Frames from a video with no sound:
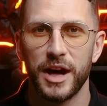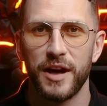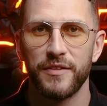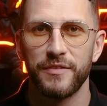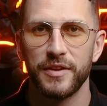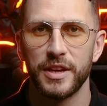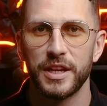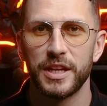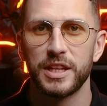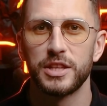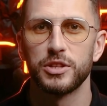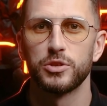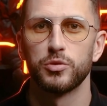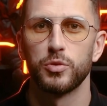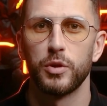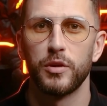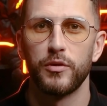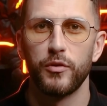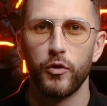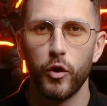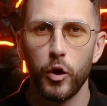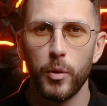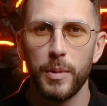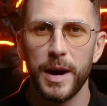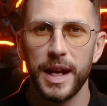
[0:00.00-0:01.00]
graphic into a
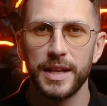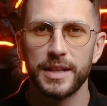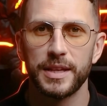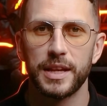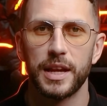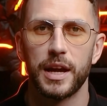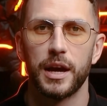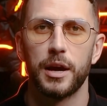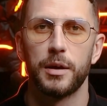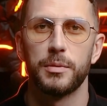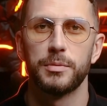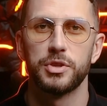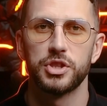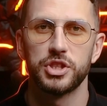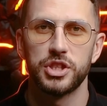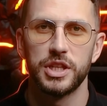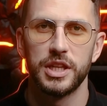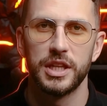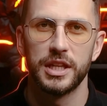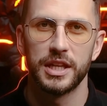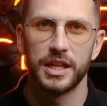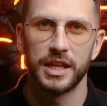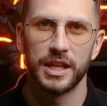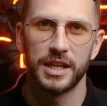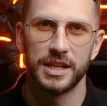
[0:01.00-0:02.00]
format that our
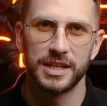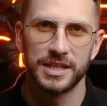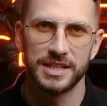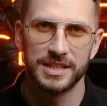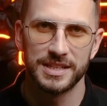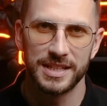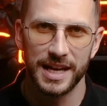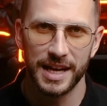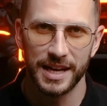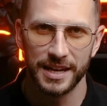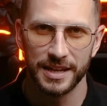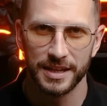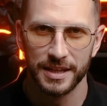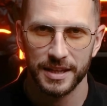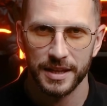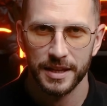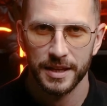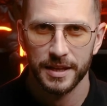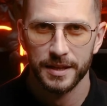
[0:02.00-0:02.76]
machine can understand.